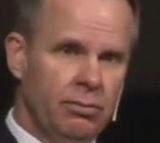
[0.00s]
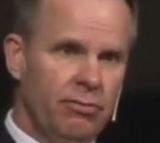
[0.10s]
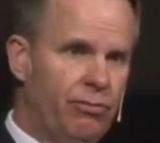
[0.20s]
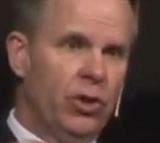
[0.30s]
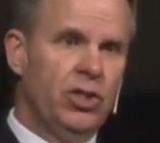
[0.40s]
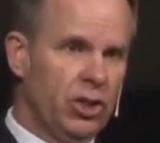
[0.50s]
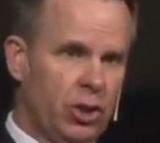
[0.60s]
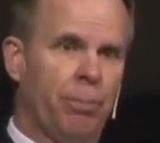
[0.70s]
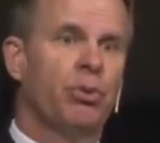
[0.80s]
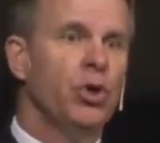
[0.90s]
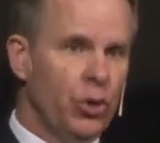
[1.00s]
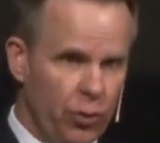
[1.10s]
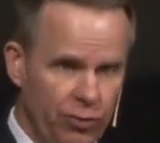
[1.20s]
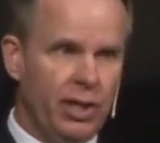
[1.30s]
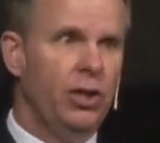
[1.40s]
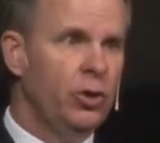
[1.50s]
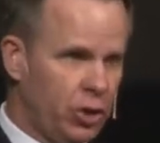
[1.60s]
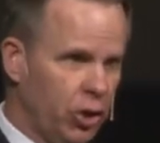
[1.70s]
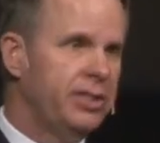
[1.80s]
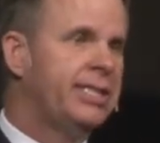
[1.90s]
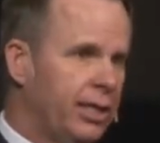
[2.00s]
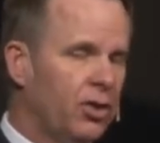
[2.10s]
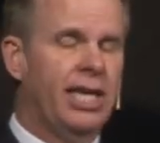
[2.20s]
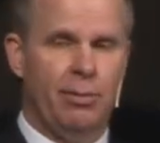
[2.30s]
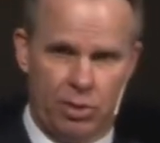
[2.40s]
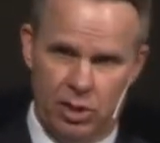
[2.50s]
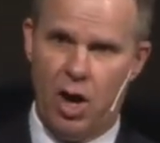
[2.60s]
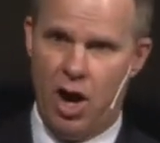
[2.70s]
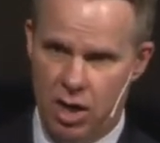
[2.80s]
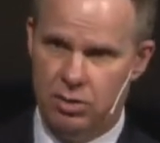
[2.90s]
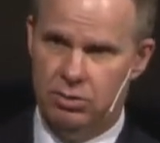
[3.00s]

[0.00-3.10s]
verses to prove that you should still keep the law.